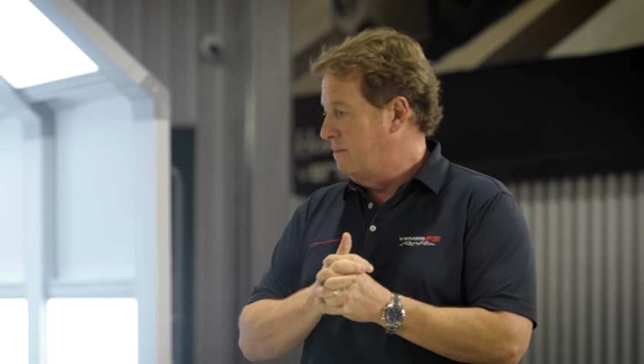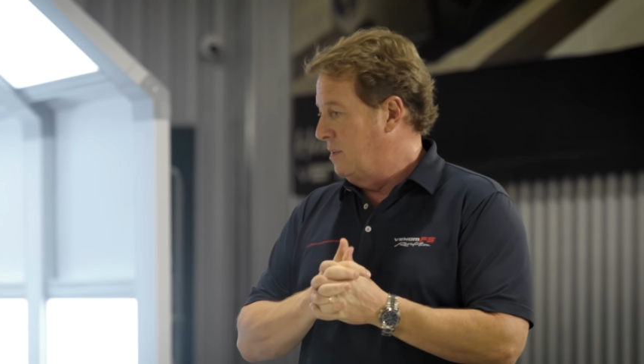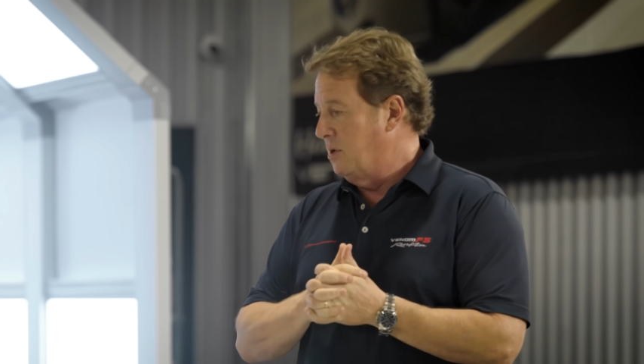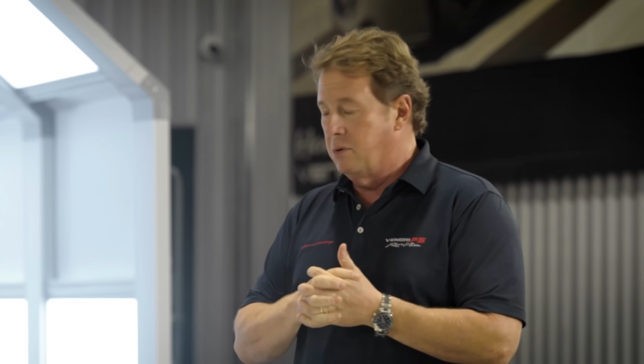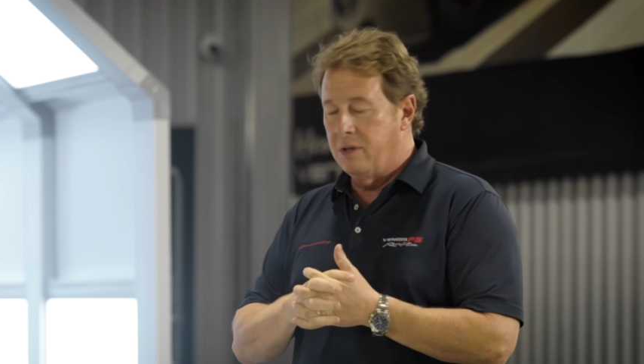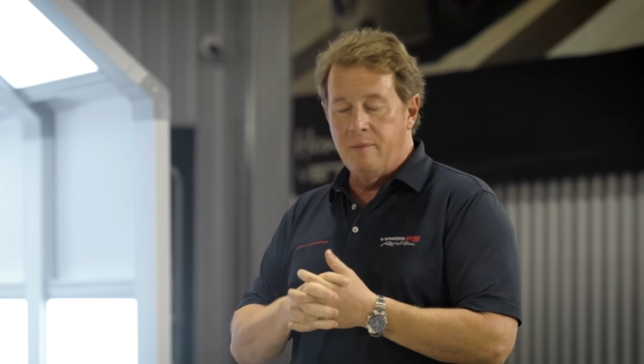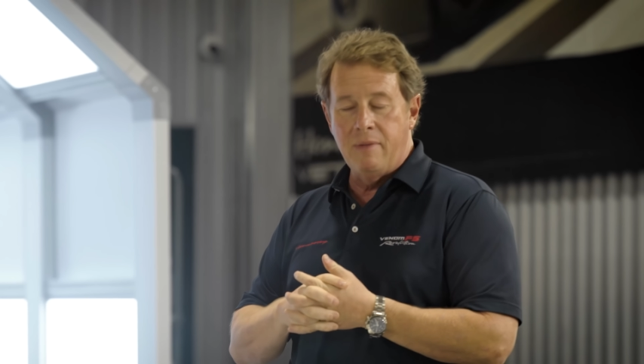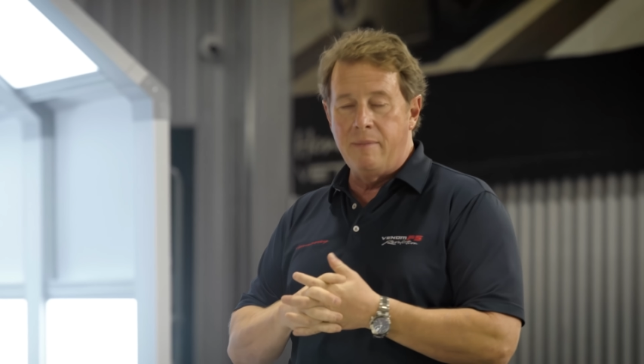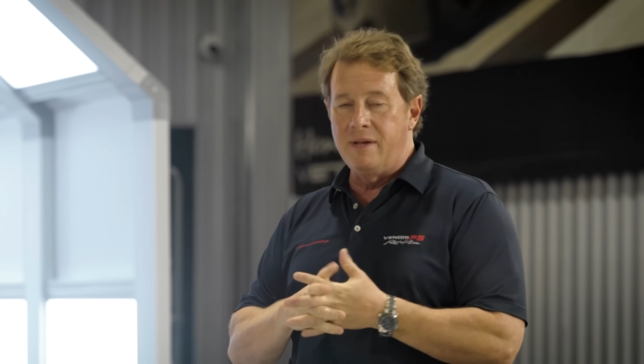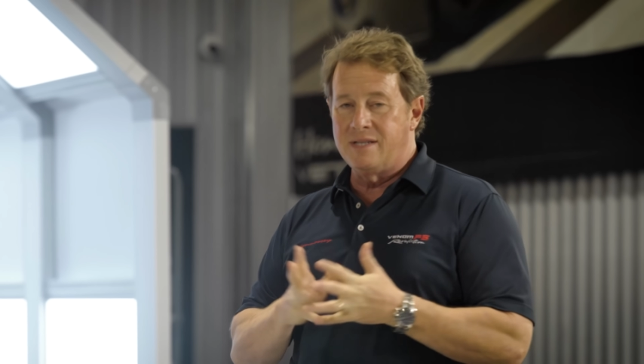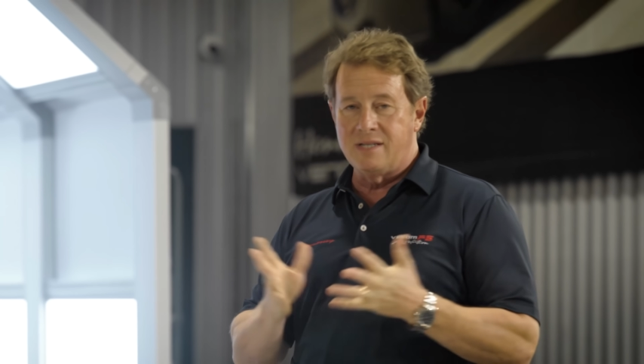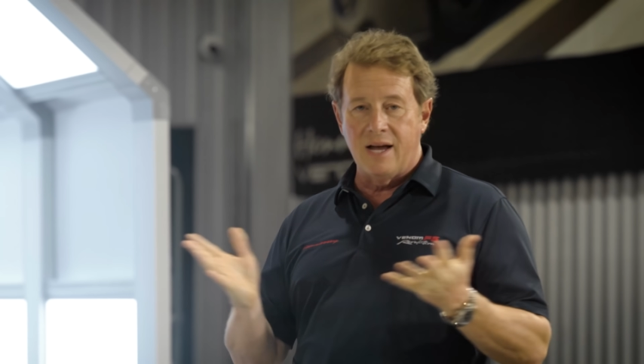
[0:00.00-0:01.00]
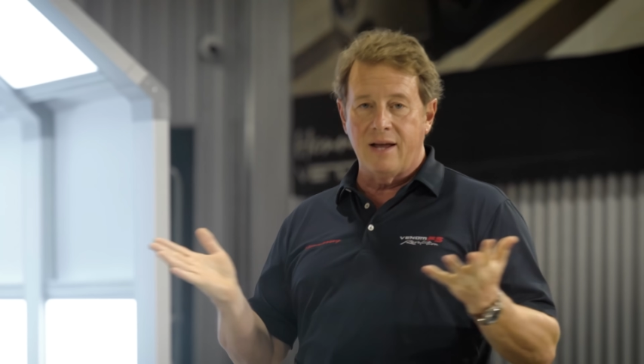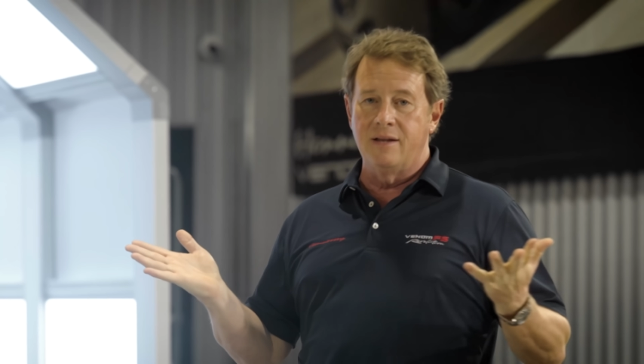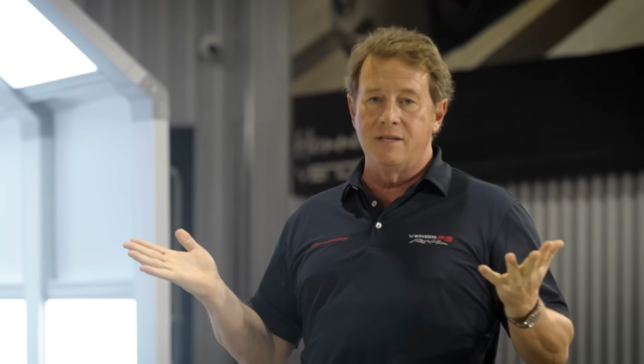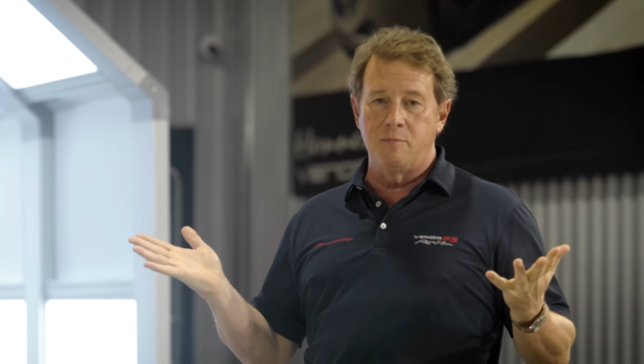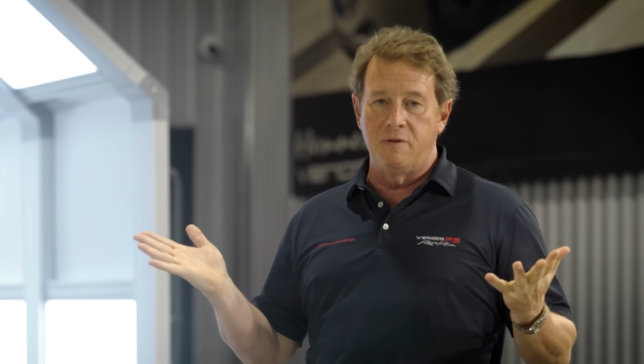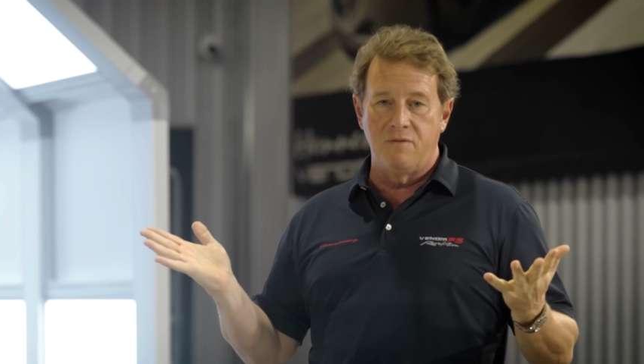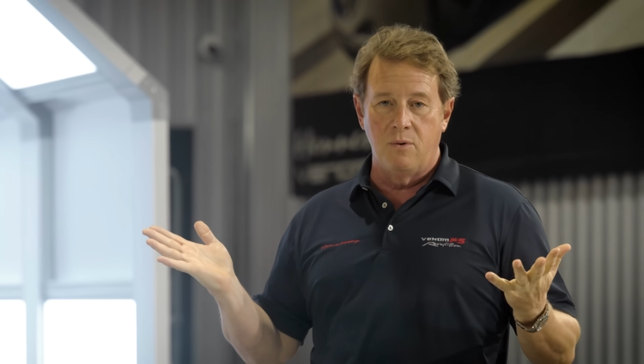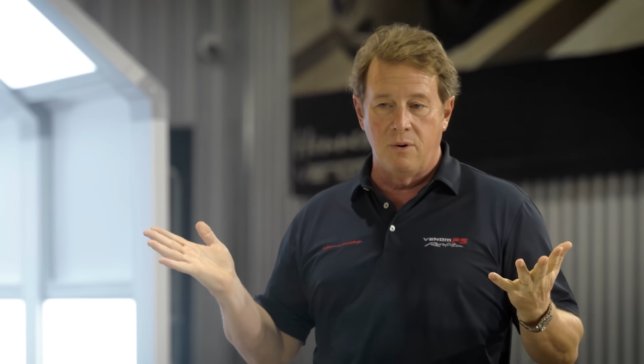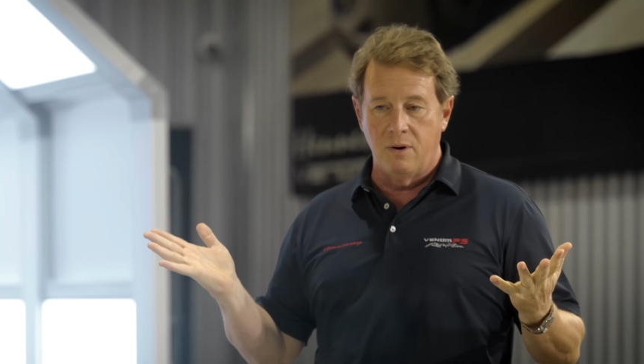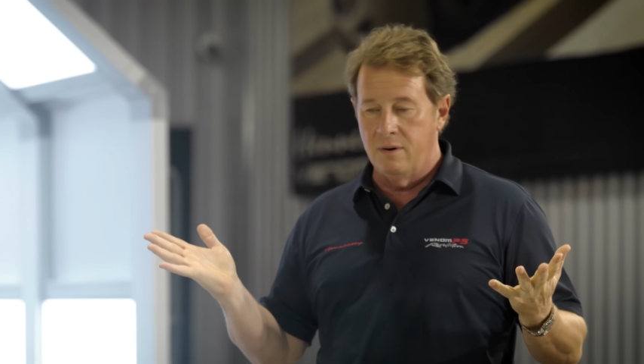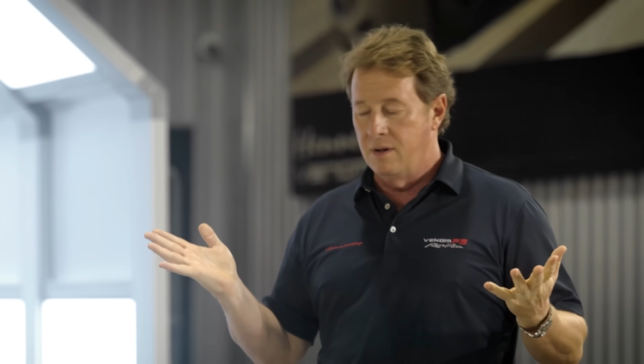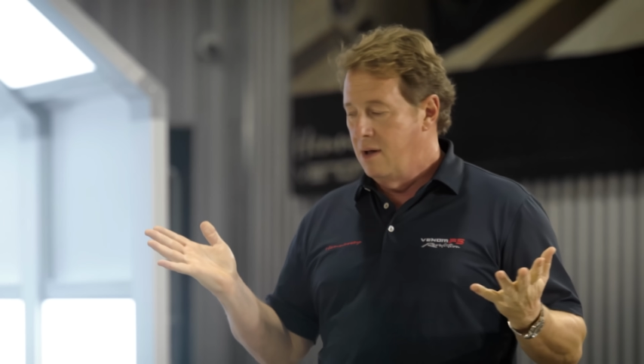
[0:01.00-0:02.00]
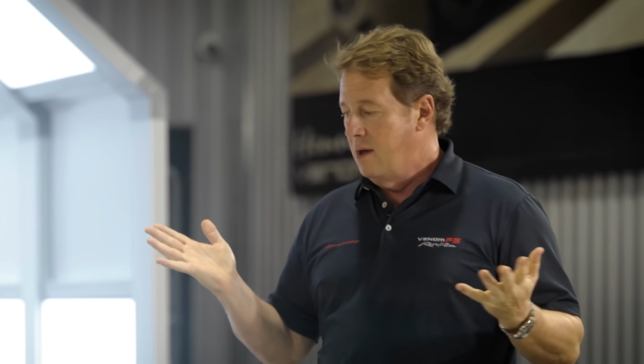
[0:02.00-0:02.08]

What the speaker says: literally maybe seconds before